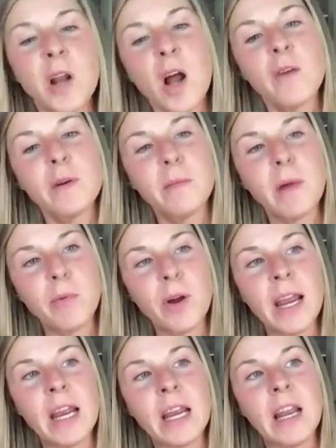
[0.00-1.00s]
went off in my
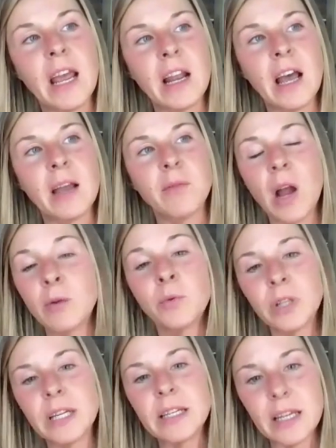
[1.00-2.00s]
brain, and I
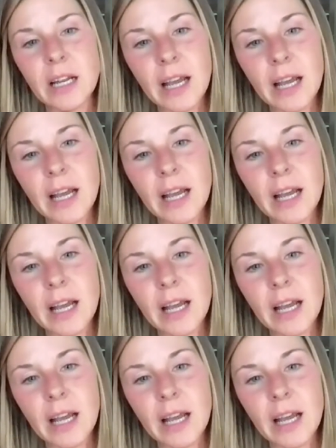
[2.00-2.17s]
really did.